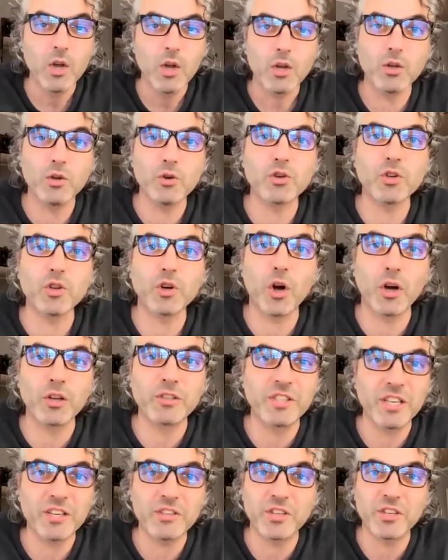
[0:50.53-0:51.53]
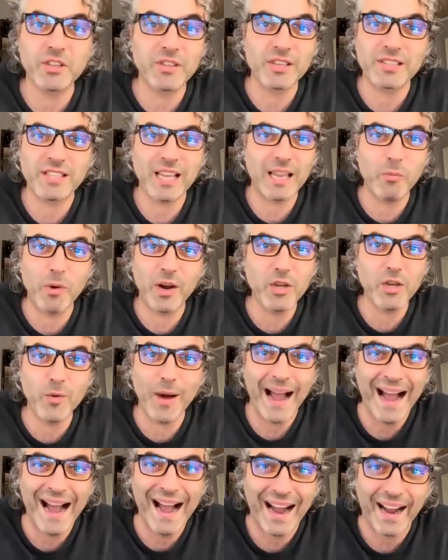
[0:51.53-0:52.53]
You should audition the same way you
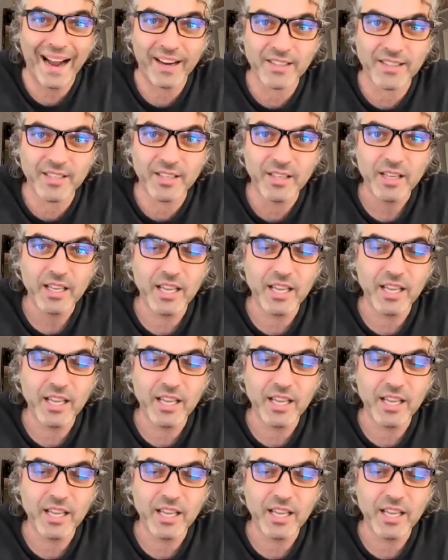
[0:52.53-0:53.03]
act.